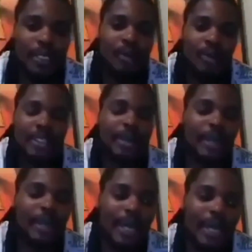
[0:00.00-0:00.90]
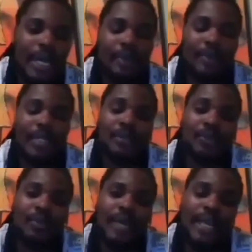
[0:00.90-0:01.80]
which I alluded
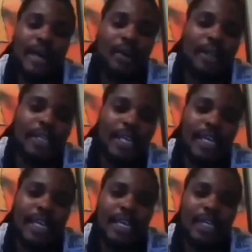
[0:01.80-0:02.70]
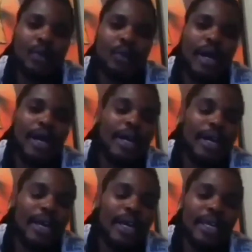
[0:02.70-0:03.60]
to earlier on in Twa
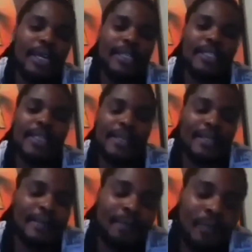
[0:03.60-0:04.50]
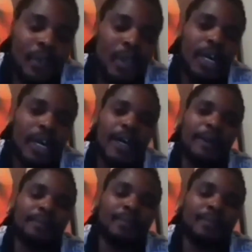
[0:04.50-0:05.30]
Yasikriti.